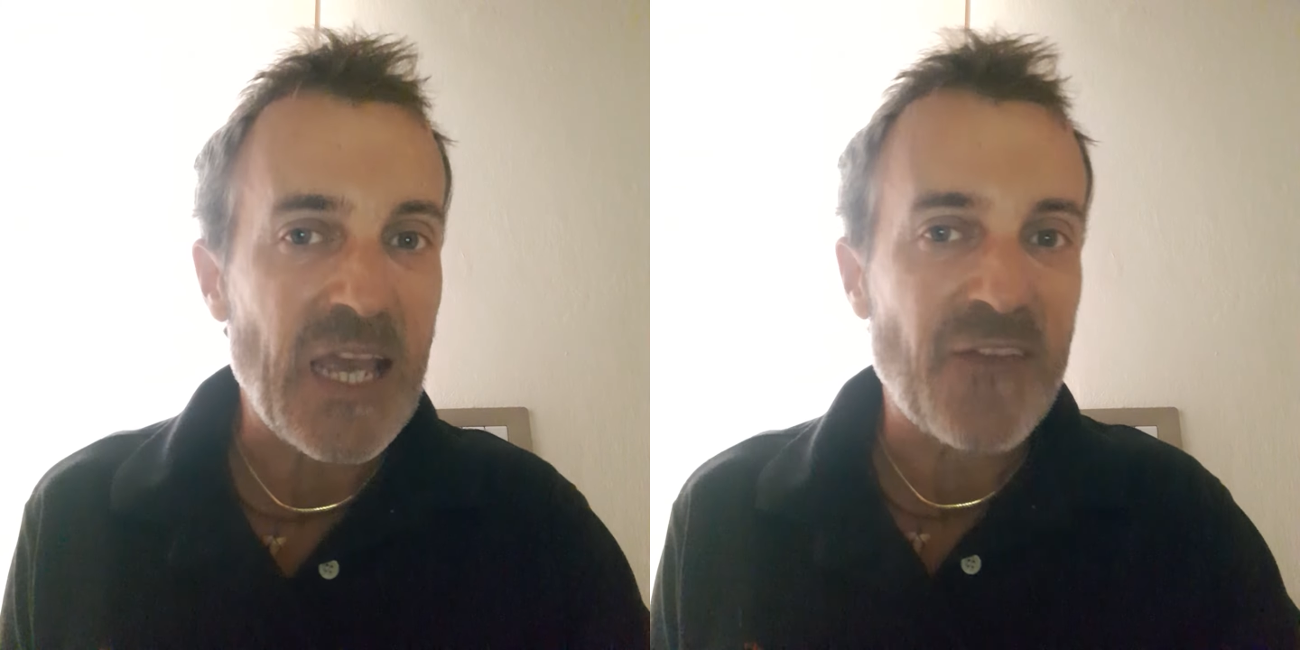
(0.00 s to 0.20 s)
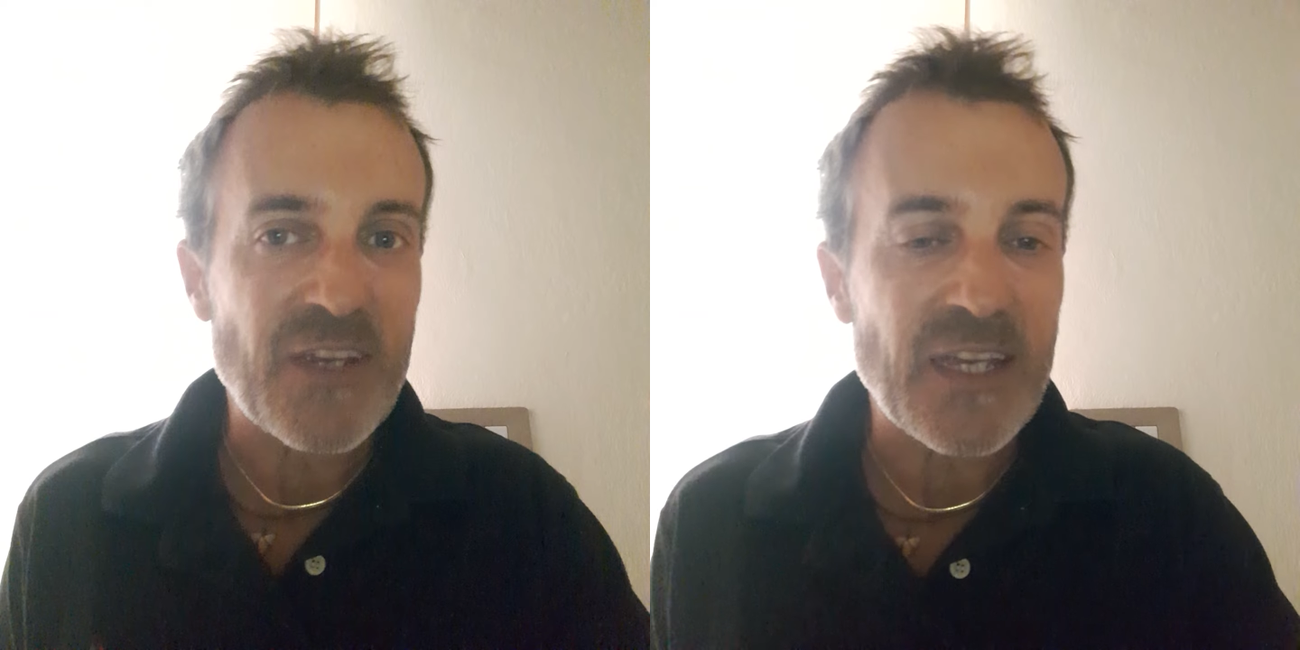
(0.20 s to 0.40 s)

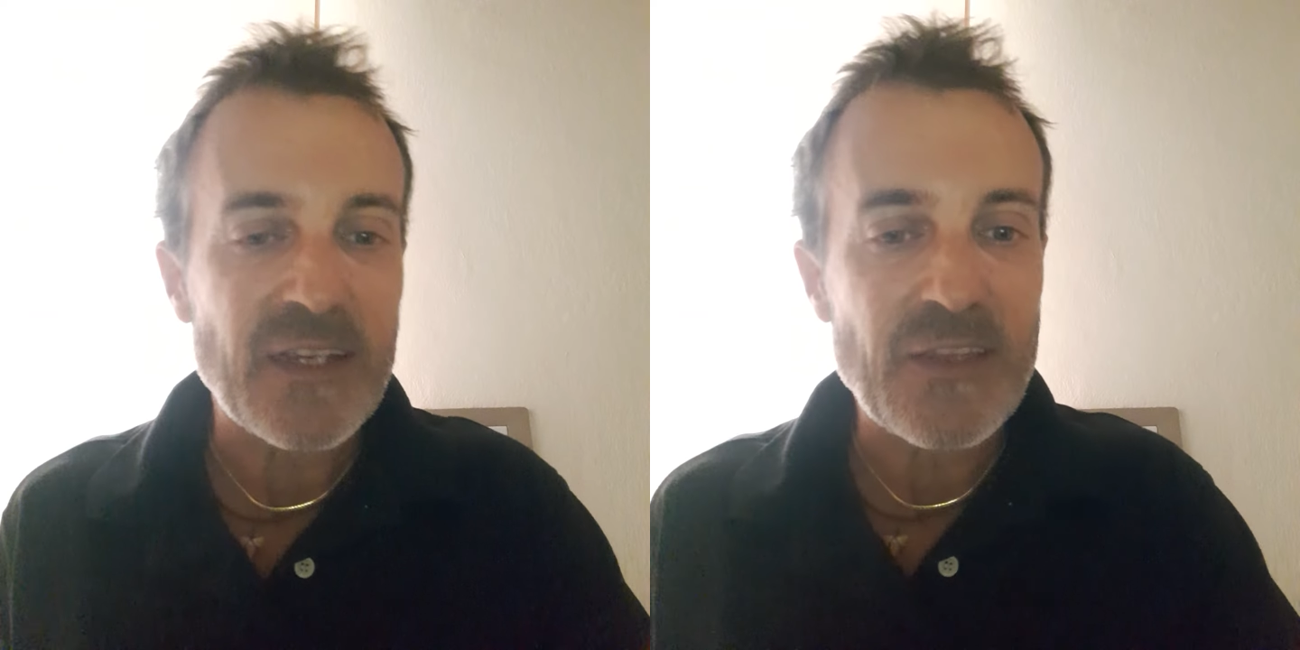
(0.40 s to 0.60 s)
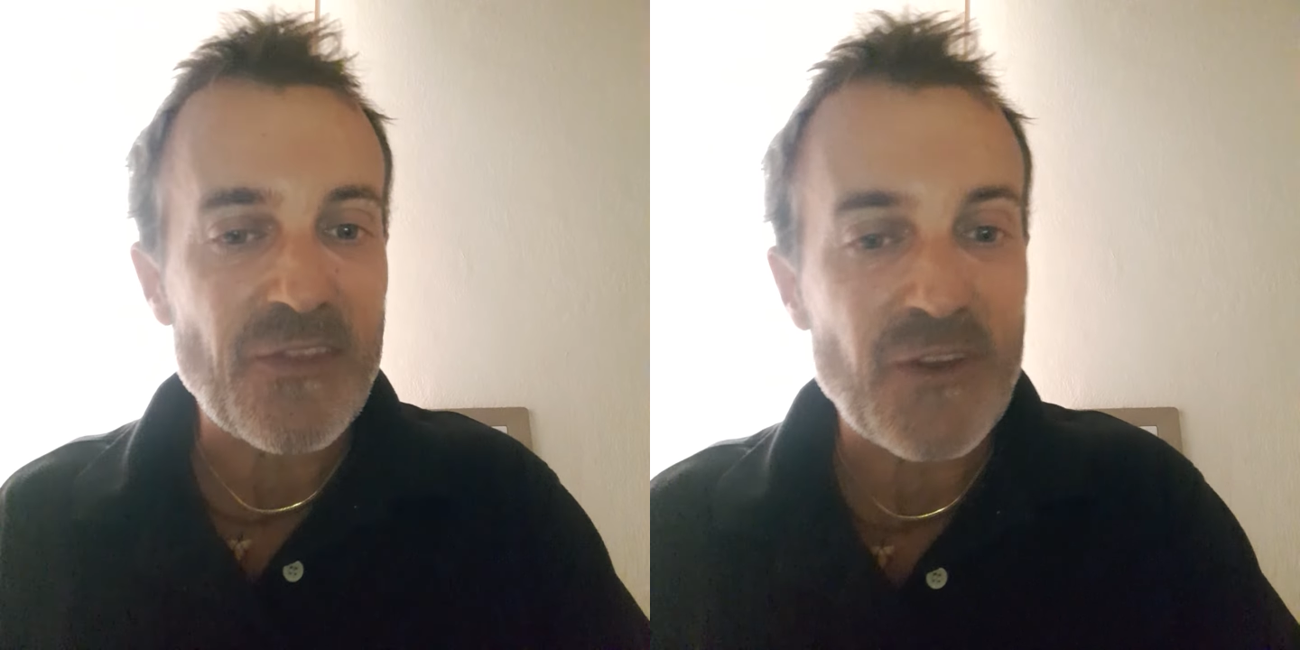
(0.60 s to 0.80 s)
ever
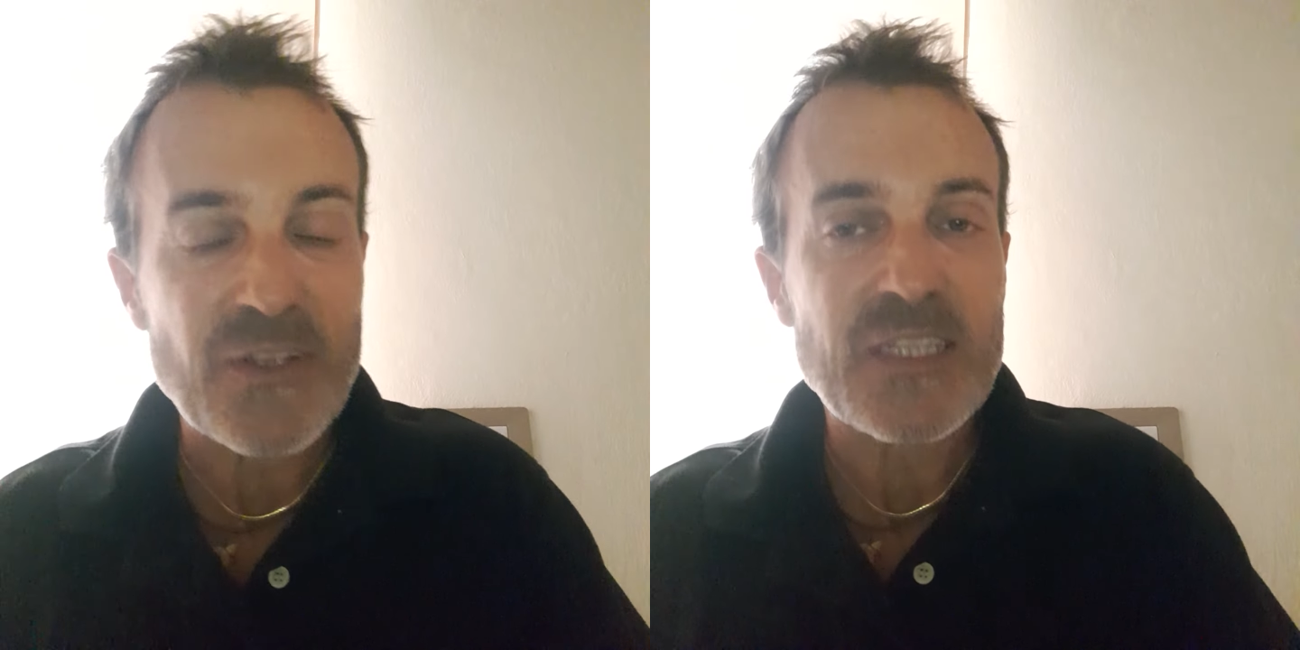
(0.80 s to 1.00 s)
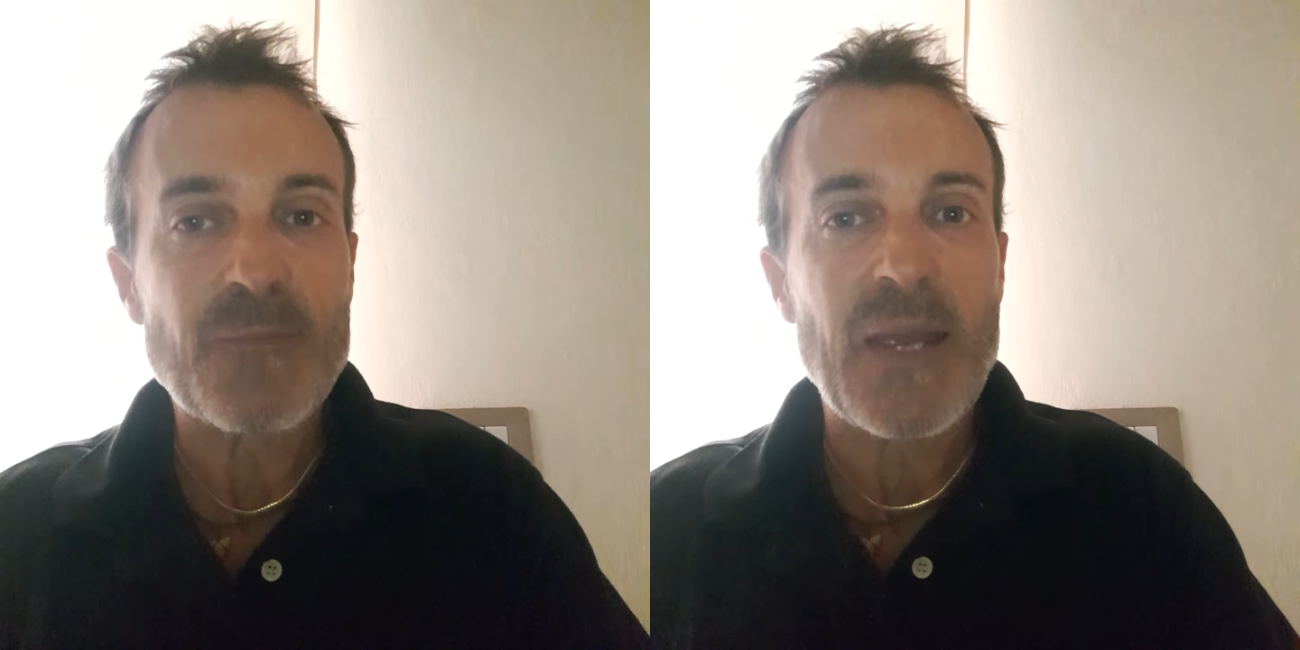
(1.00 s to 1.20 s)
gain
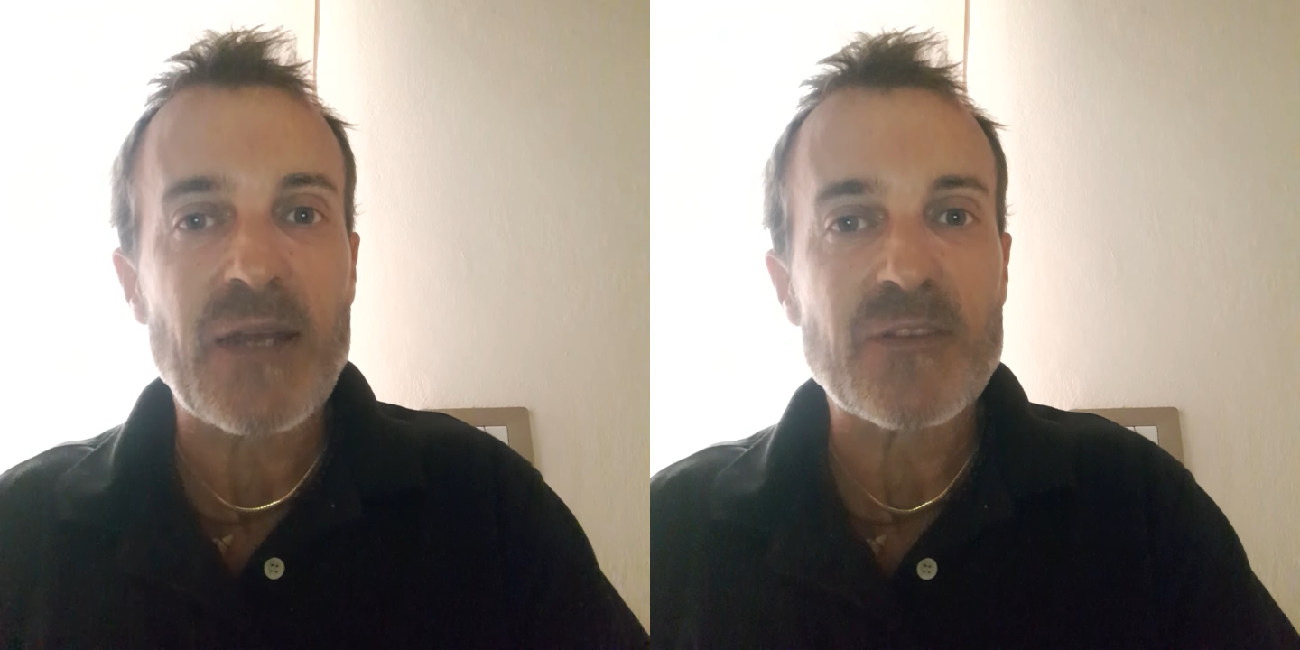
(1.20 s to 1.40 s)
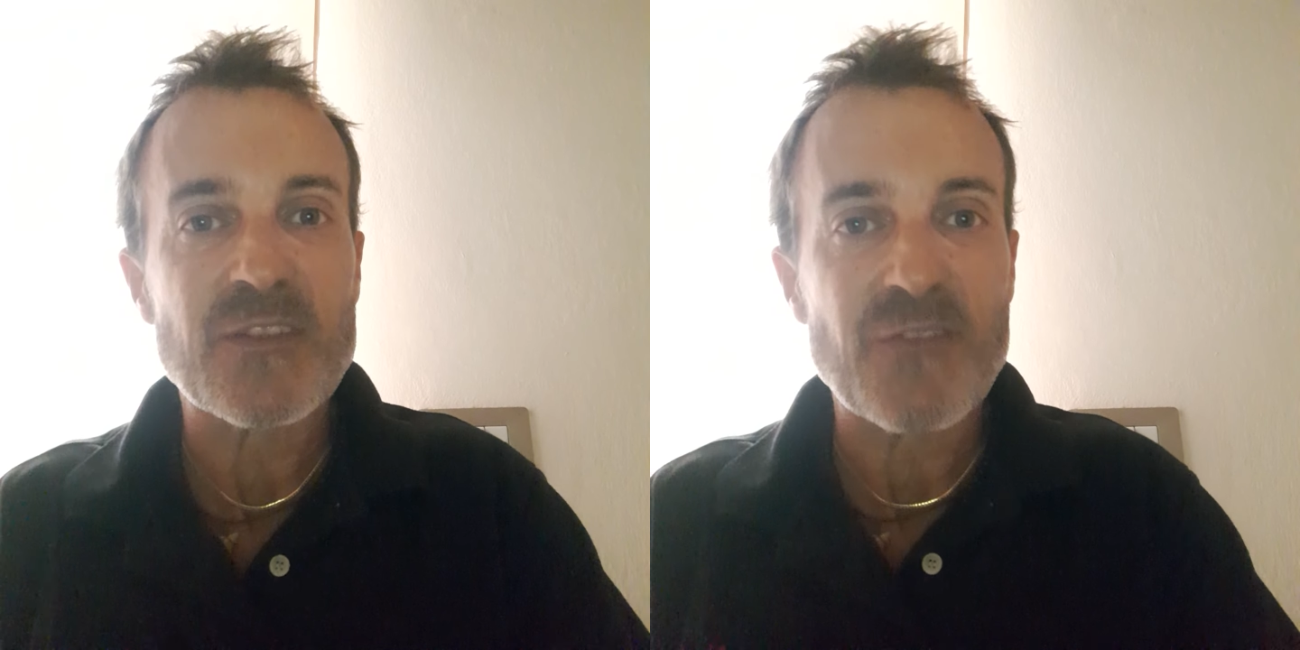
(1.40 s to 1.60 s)
30
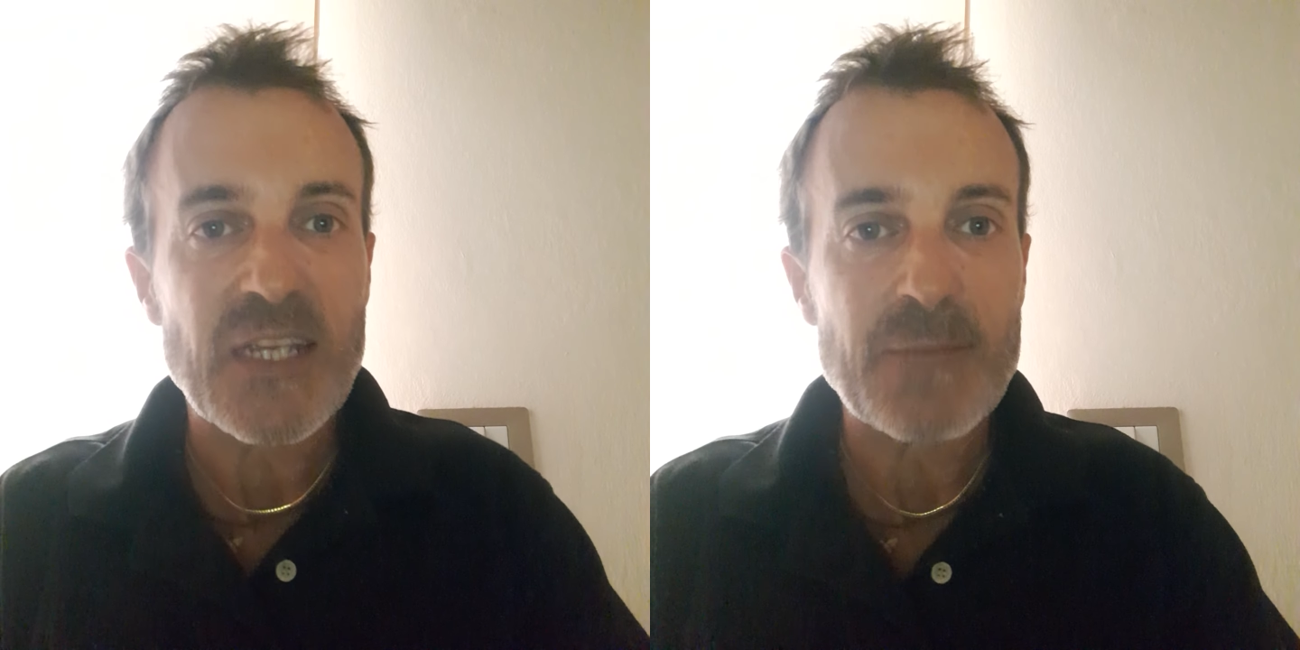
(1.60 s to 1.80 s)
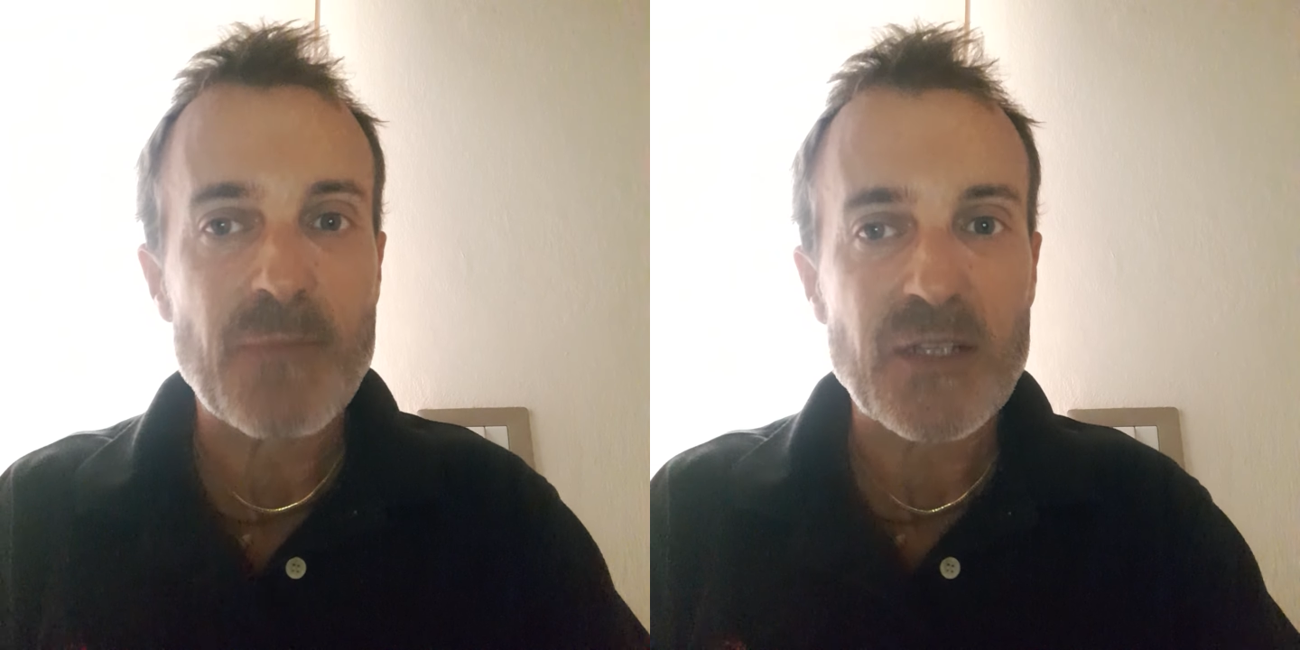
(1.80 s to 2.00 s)
pounds of
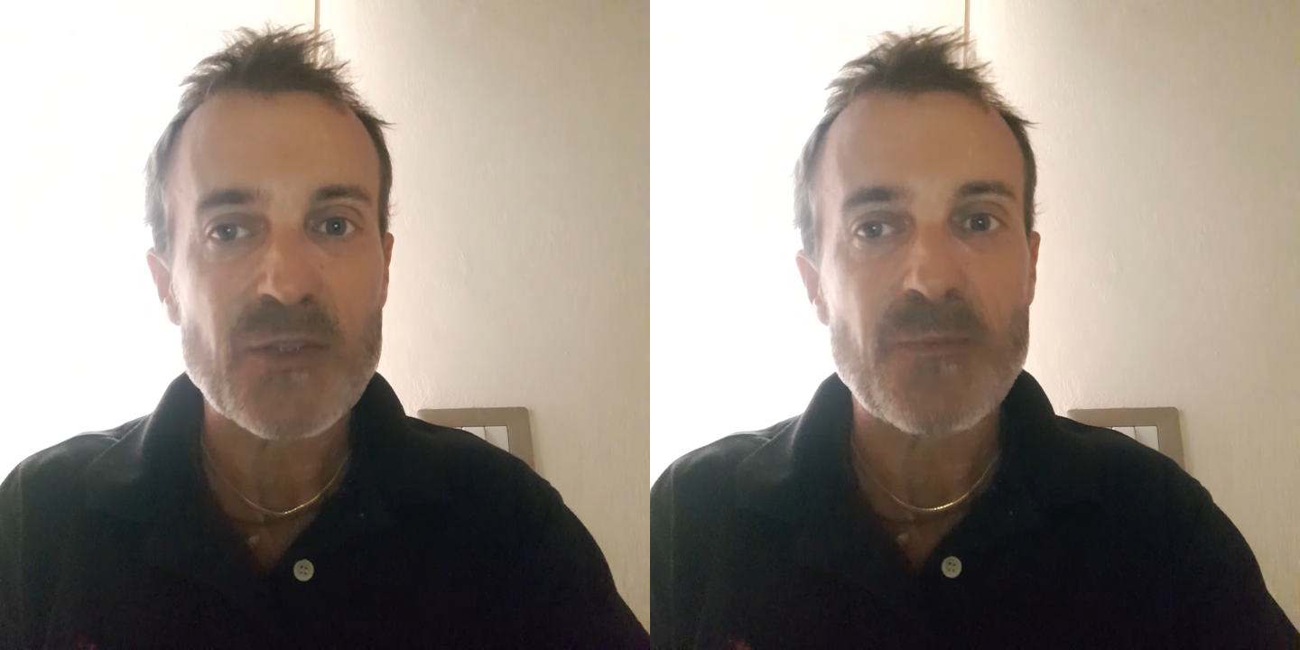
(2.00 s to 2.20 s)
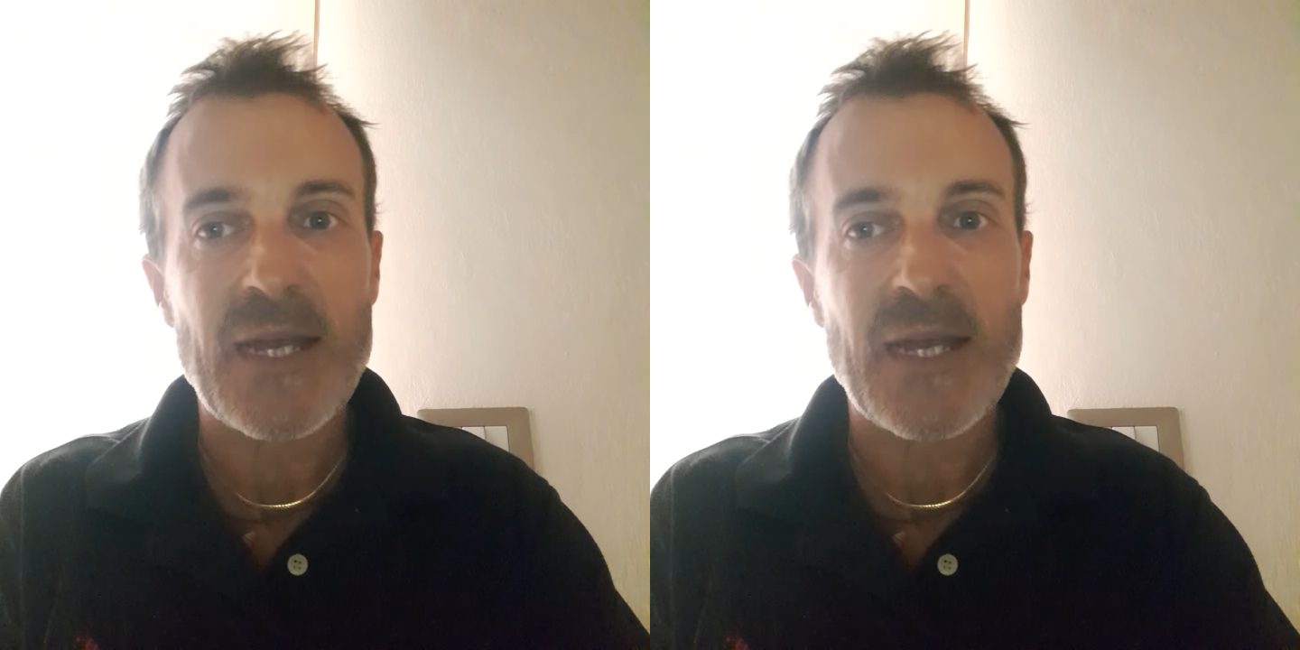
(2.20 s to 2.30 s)
lean muscle